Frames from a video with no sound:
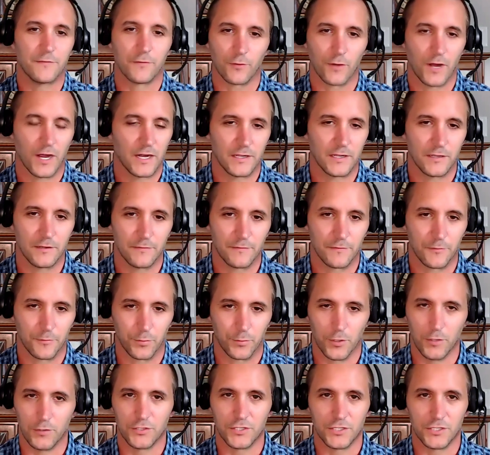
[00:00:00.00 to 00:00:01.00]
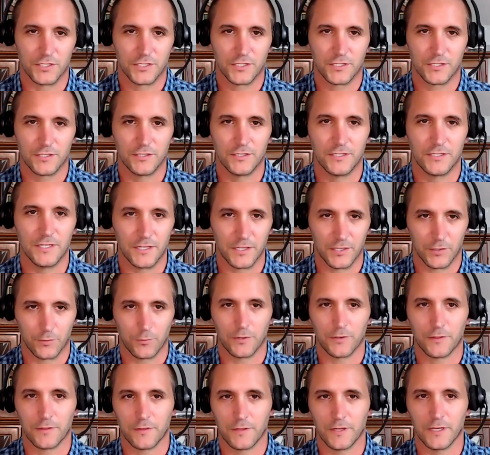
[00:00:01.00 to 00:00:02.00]
variety of approaches to dealing
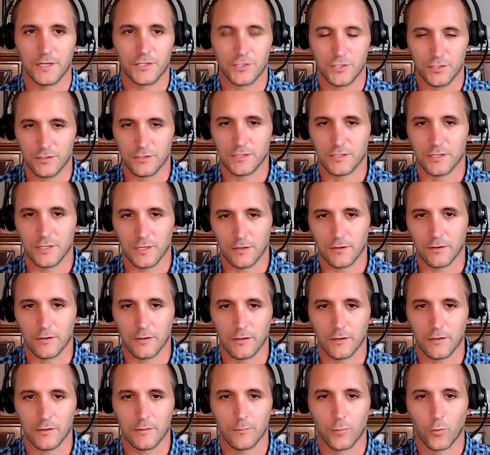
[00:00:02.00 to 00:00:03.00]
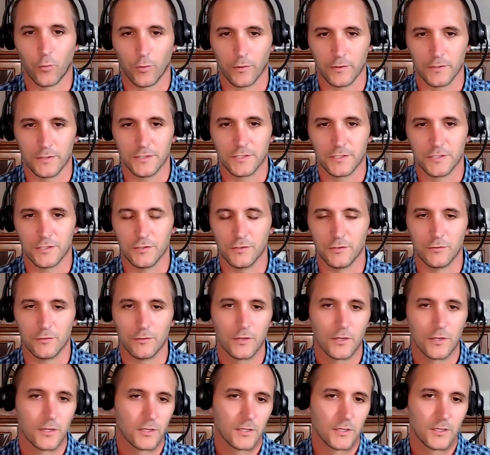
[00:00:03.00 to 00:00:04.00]
with the issues that are important to
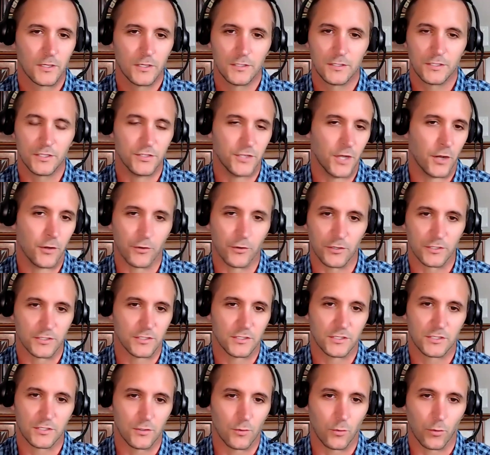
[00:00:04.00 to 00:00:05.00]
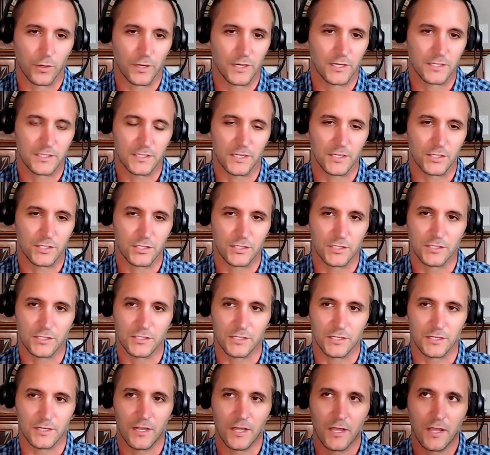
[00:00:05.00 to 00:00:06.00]
donors and to organizations,
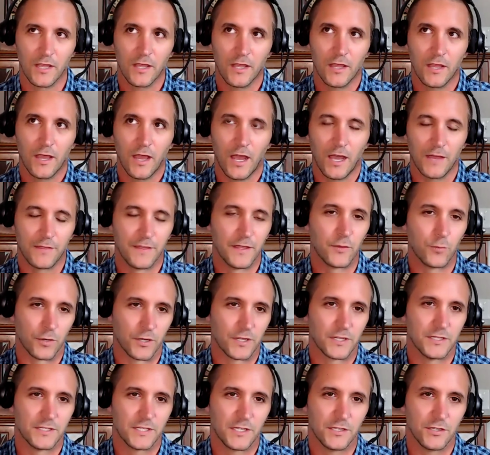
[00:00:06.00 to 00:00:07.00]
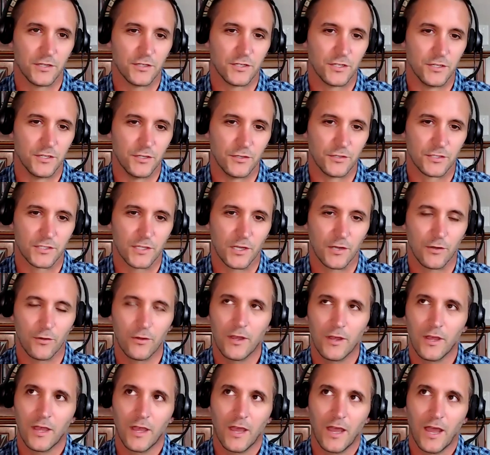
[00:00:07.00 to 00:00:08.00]
and I think we'll continue to do so.
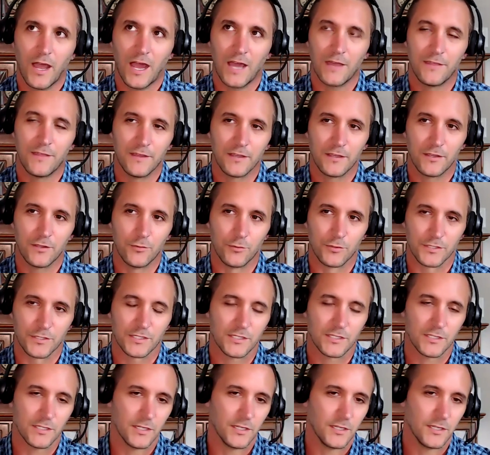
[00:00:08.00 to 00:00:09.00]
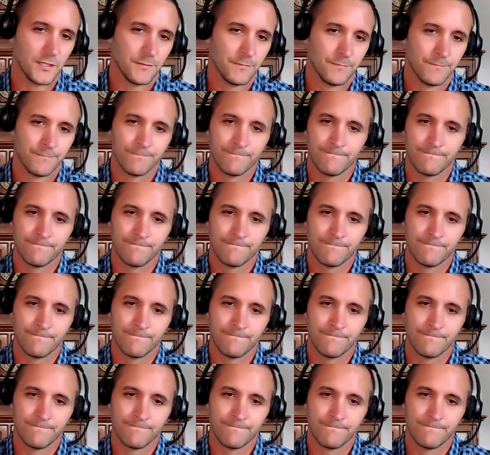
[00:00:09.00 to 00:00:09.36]
I think you will see,